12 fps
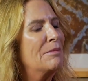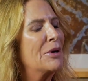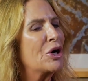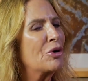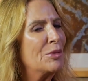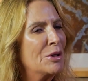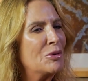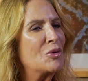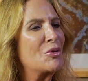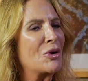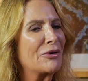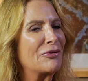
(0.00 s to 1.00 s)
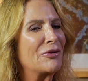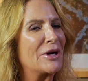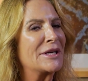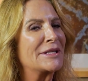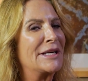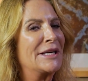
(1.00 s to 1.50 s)
But our people work for
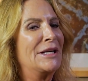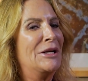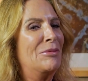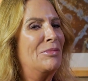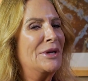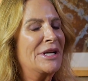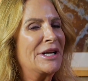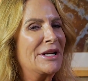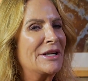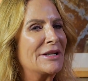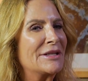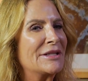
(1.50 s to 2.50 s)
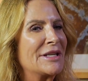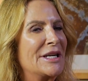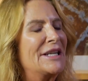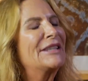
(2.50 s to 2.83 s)
us because